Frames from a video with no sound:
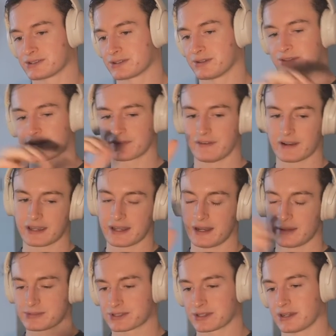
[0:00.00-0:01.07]
So I was like, fuck it,
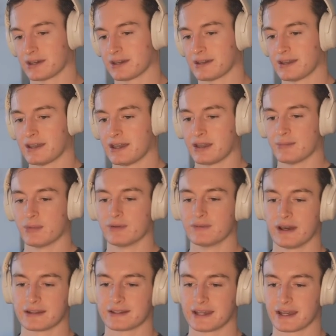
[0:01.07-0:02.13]
I'm just gonna move
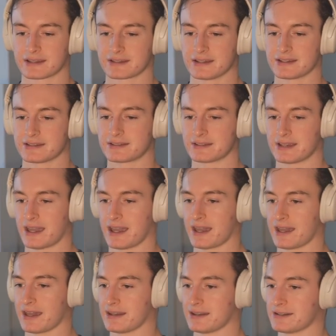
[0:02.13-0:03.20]
down to Texas,
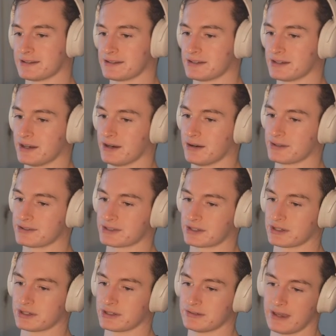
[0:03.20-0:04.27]
and you know, it's a
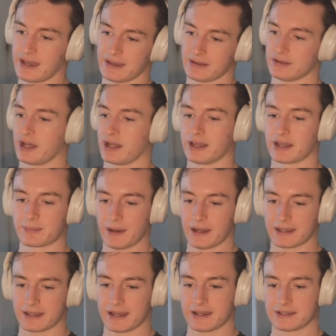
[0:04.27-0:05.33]
good a lot of
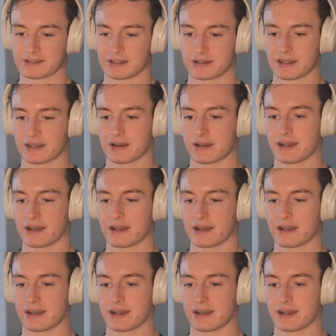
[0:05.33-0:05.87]
like-minded guys down here.